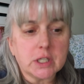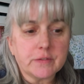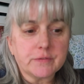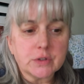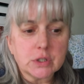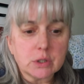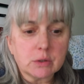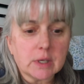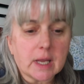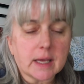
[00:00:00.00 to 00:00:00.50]
If
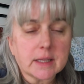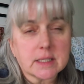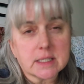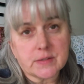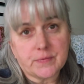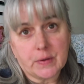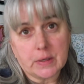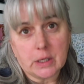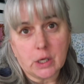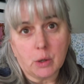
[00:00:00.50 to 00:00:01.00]
you do like this
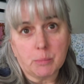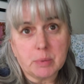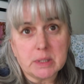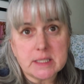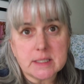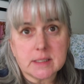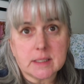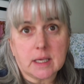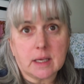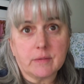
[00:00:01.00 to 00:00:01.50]
video,
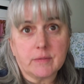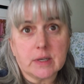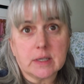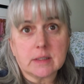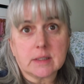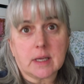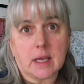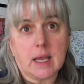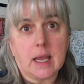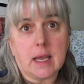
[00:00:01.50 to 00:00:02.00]
please give
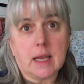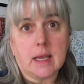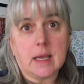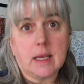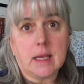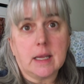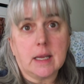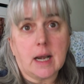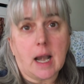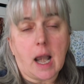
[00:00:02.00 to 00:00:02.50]
it
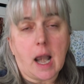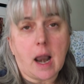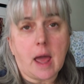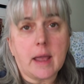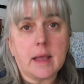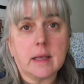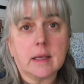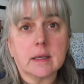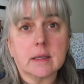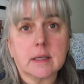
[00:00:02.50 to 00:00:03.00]
a
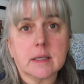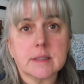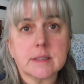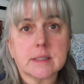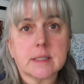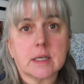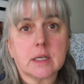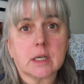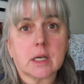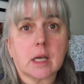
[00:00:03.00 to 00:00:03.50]
like and
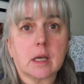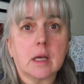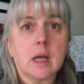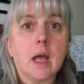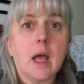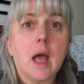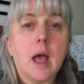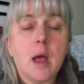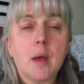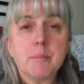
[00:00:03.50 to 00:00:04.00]
consider
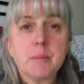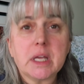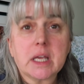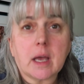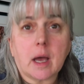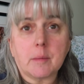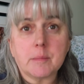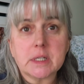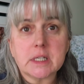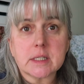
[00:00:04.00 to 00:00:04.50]

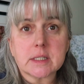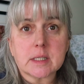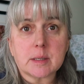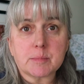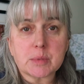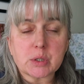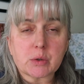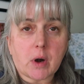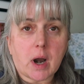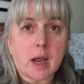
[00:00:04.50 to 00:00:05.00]
becoming a
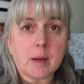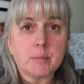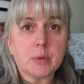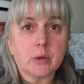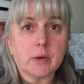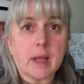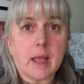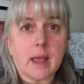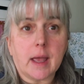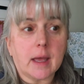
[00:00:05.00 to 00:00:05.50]

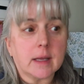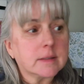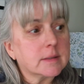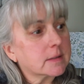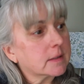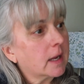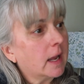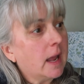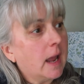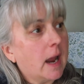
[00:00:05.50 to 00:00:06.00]
subscriber. And
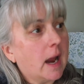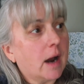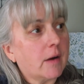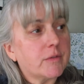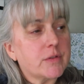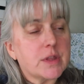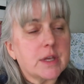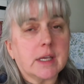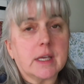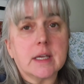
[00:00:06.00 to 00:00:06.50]

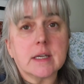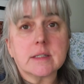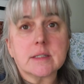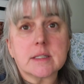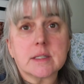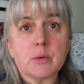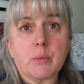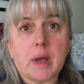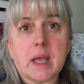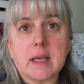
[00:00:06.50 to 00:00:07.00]
everything is
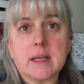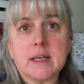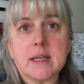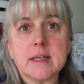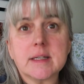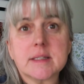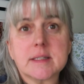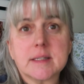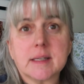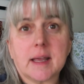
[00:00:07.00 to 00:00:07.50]
the way it
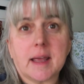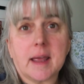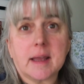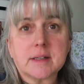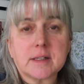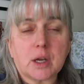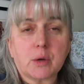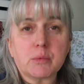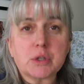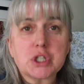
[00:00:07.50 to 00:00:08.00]
is,
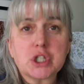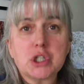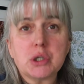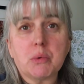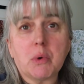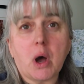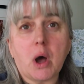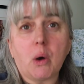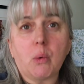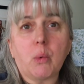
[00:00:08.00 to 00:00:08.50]
and I wish
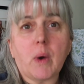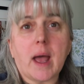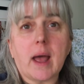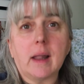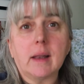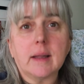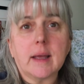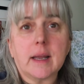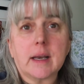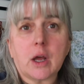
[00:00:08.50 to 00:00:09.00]
you all
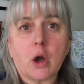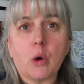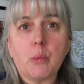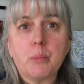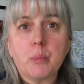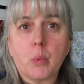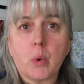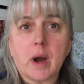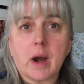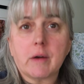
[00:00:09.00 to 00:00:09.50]
well, and I
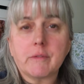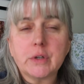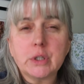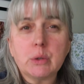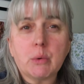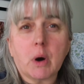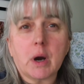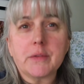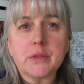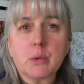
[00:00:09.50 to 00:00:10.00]
hope wherever
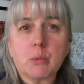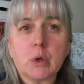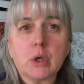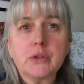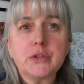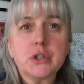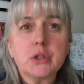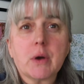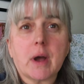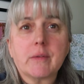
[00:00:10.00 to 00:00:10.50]
you are in the
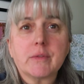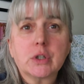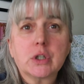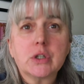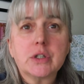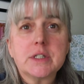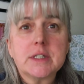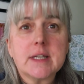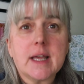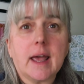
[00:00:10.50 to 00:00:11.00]
world you have a
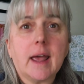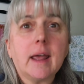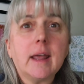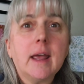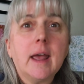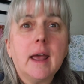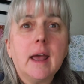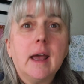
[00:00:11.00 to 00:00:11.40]
good day,